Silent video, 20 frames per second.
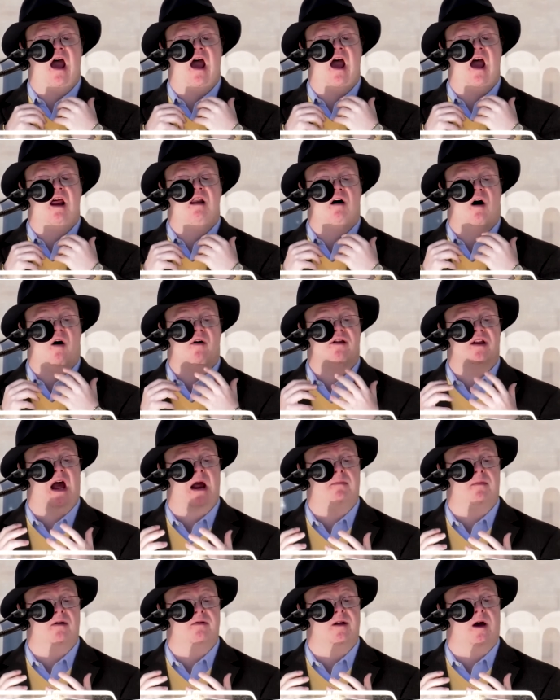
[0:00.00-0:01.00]
and
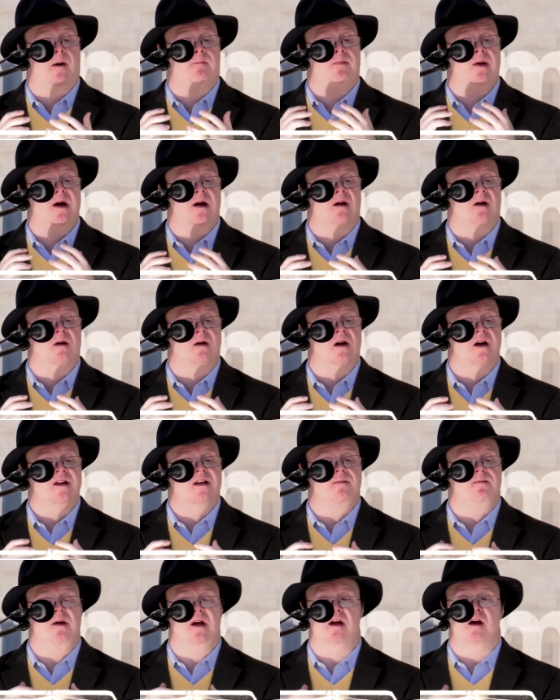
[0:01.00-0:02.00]
Alzheimer's appear
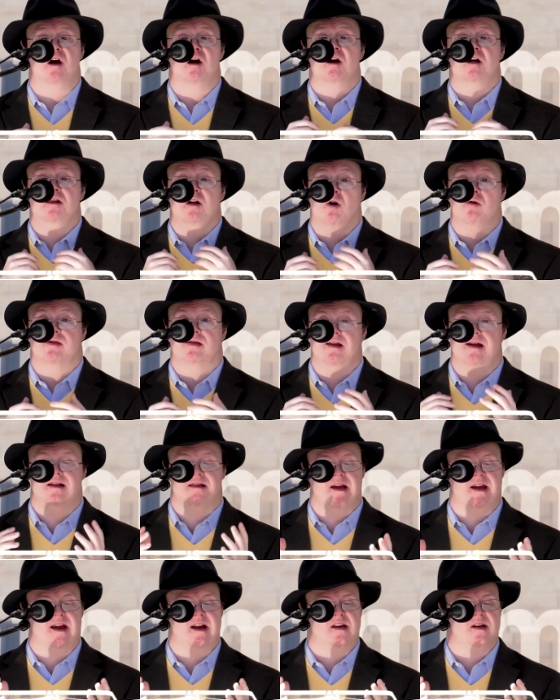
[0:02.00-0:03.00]
to be closely
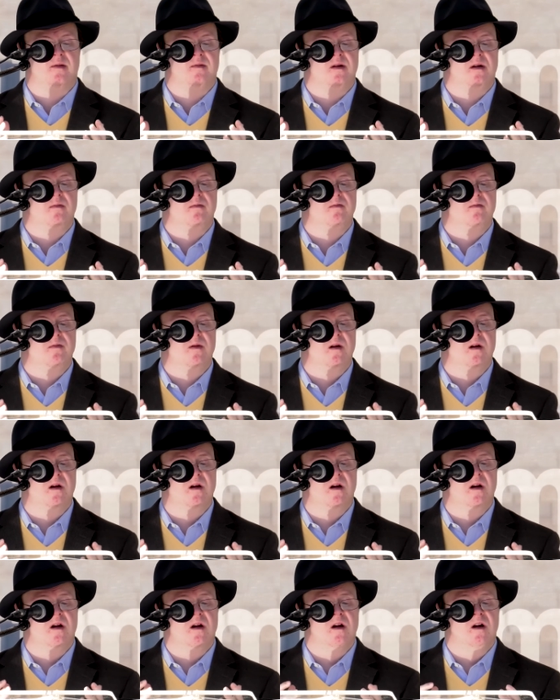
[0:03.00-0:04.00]
linked,
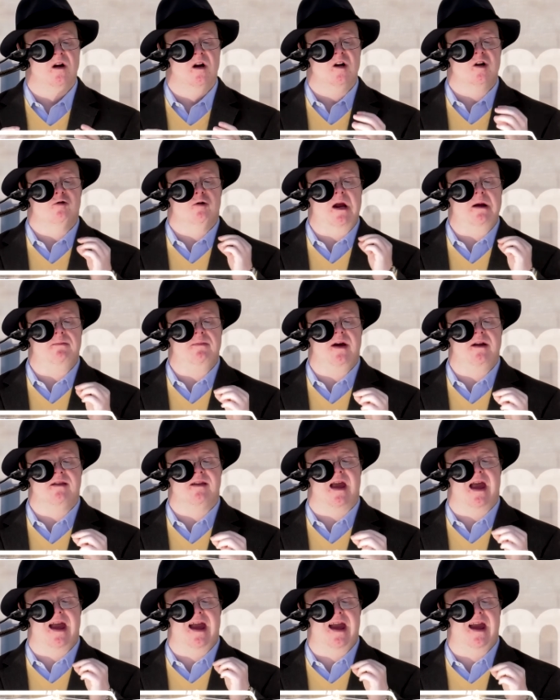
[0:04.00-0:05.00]
treatments
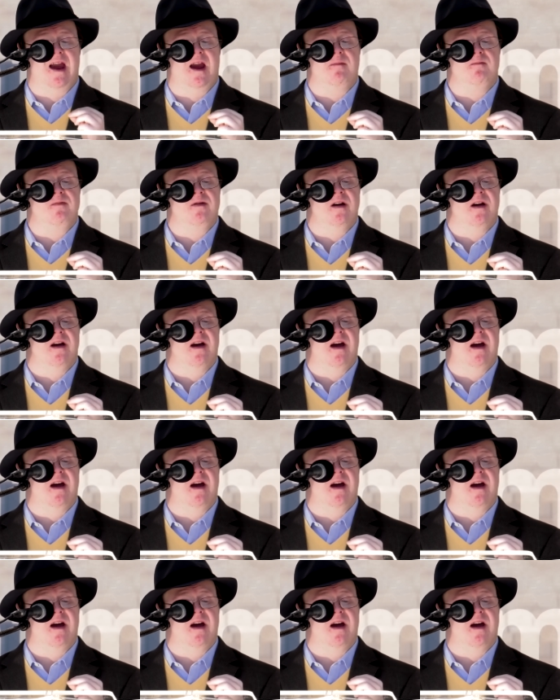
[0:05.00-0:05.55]
aimed